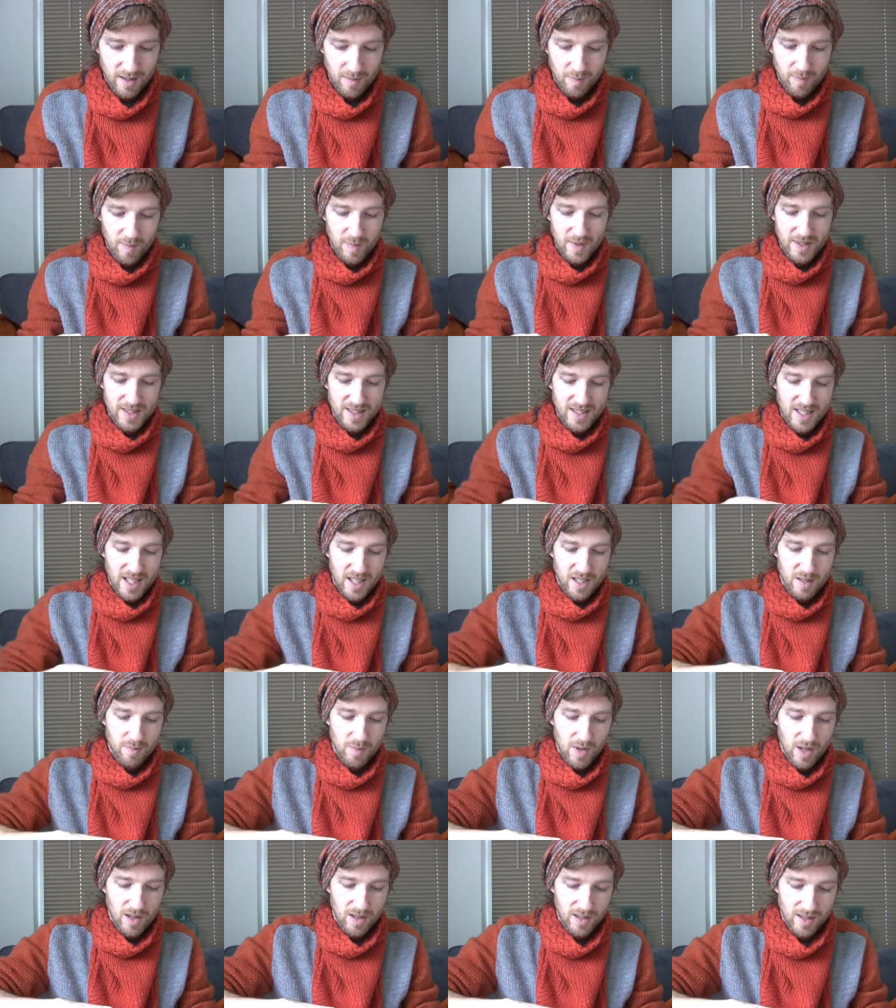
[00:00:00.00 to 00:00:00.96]
the
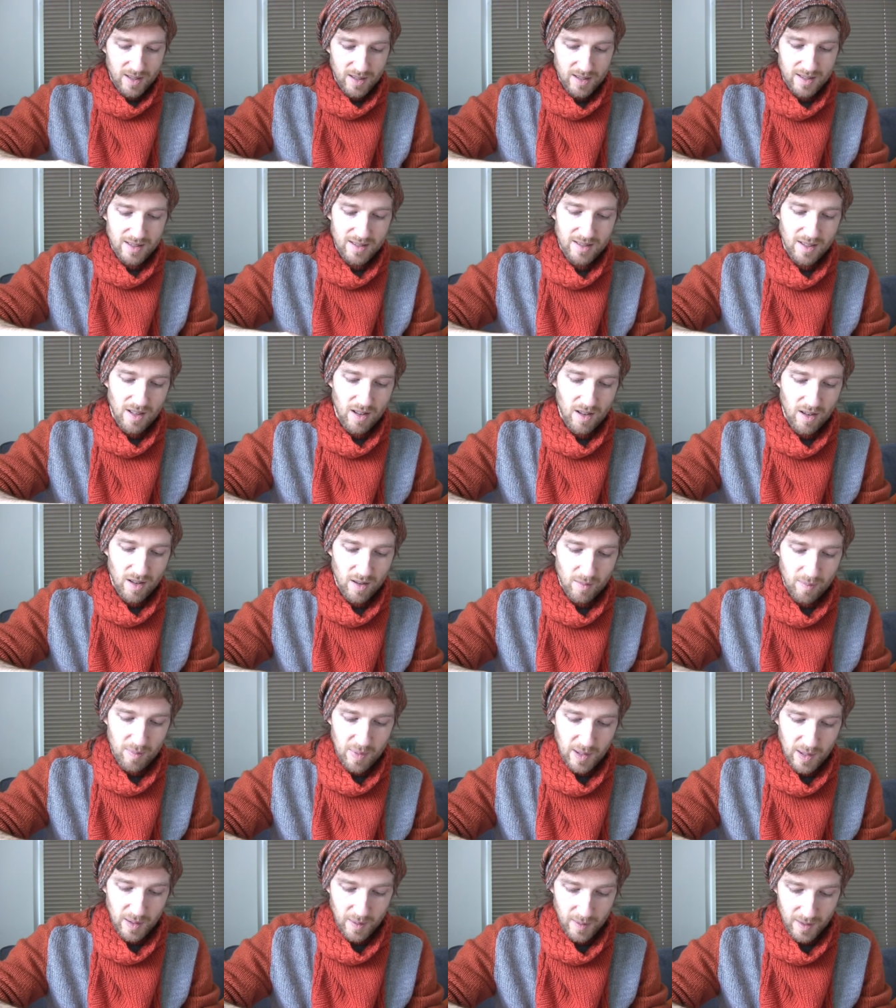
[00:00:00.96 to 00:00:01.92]
stitch markers are
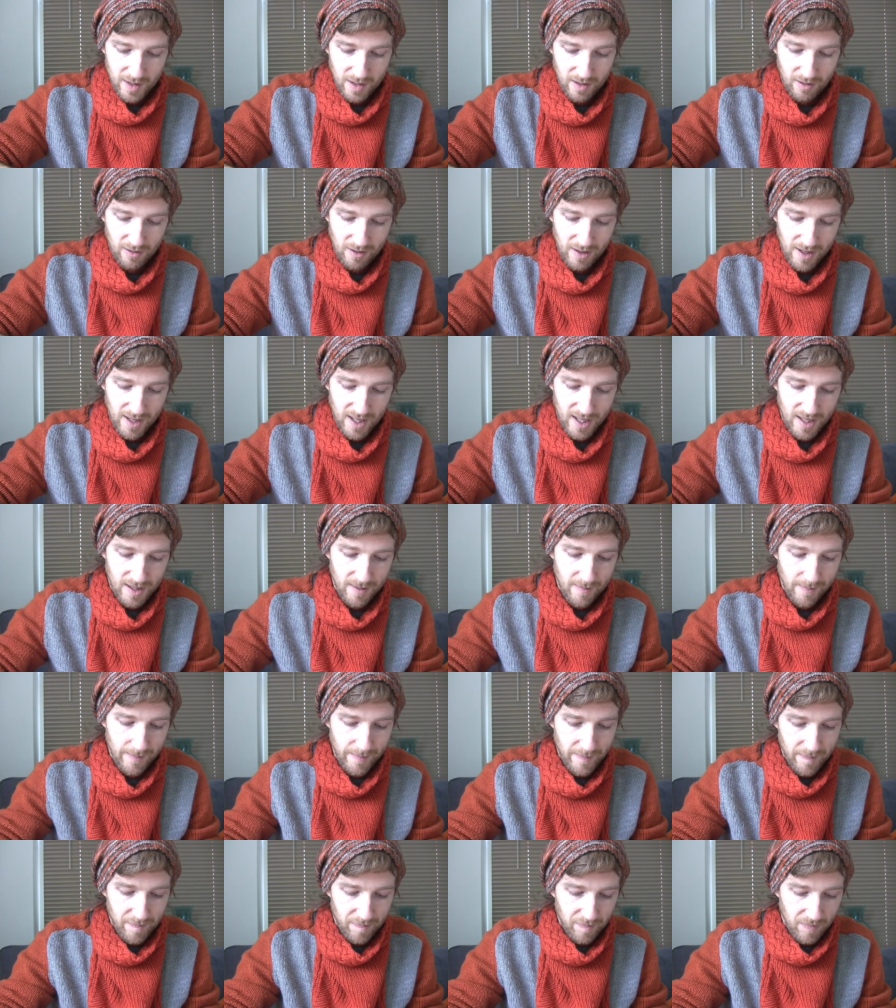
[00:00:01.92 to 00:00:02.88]
blue and green.
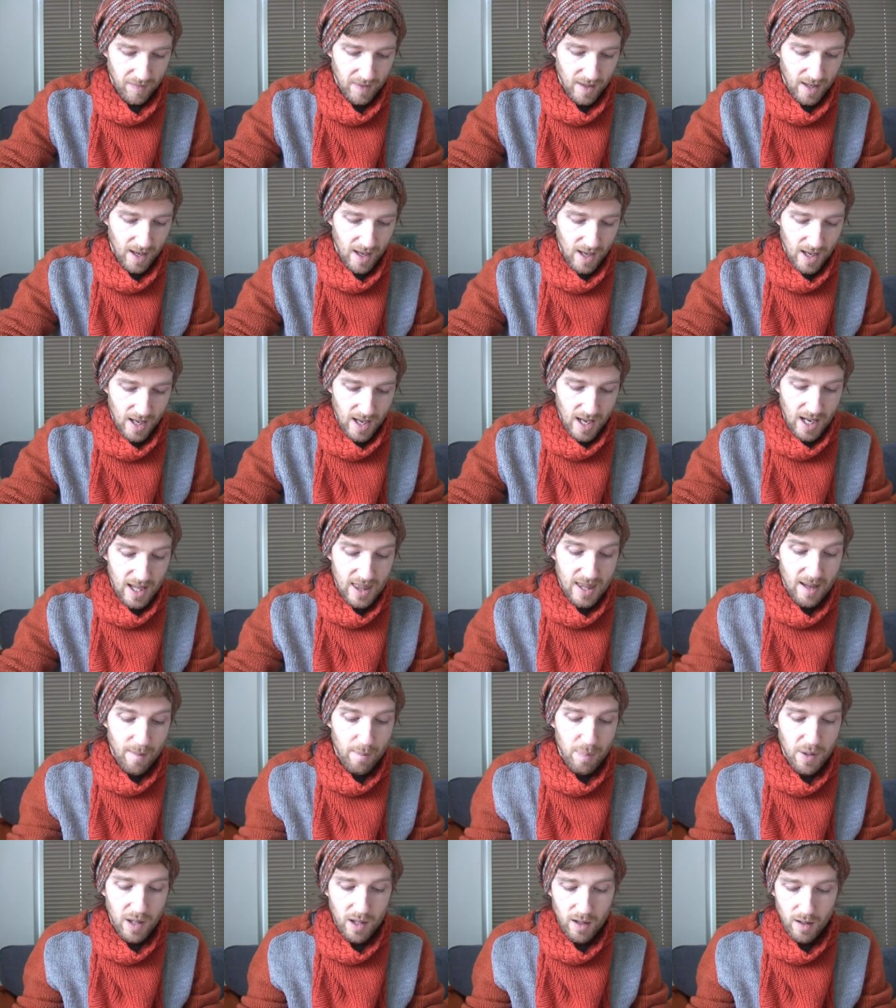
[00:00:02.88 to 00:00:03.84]
And
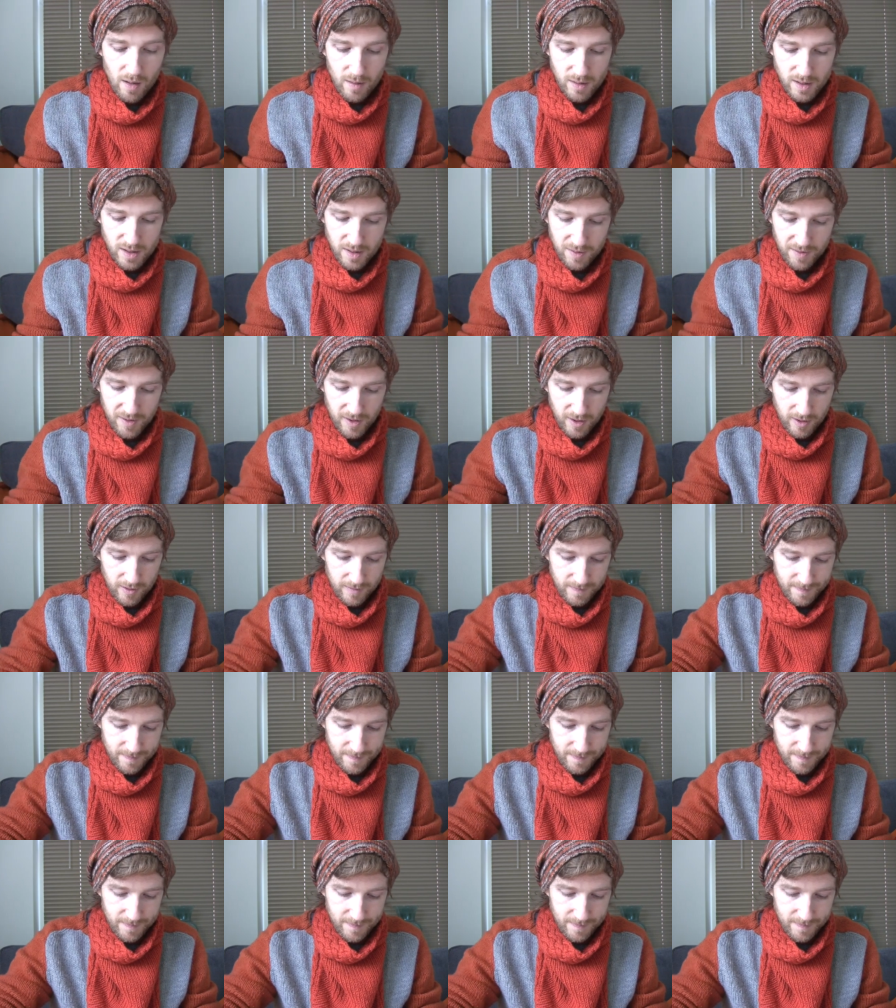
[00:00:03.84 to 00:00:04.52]
they're beautiful.